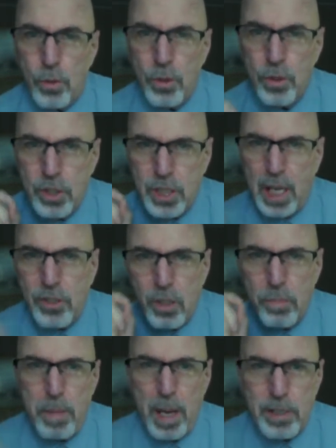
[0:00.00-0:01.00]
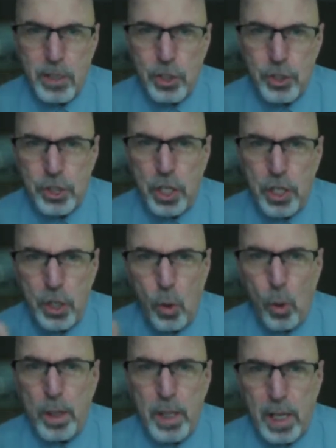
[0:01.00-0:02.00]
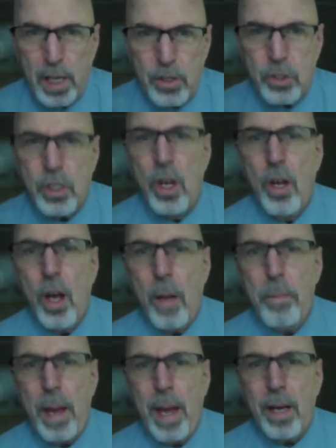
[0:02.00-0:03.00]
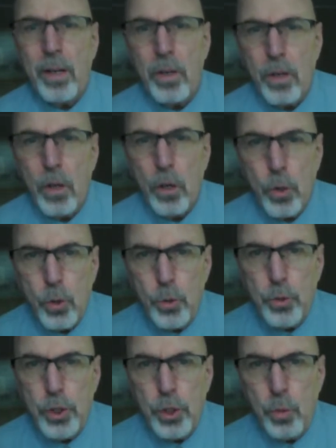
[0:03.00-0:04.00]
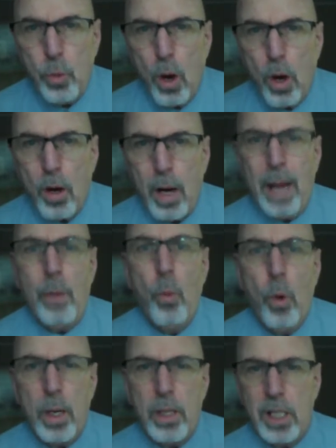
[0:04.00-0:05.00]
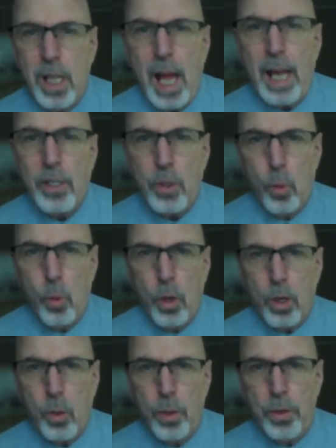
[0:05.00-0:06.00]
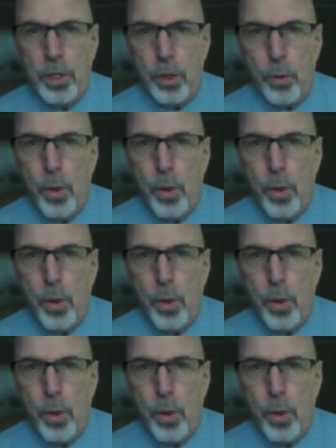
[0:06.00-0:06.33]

sends a message to the audience about who you are and what it's like to work with you.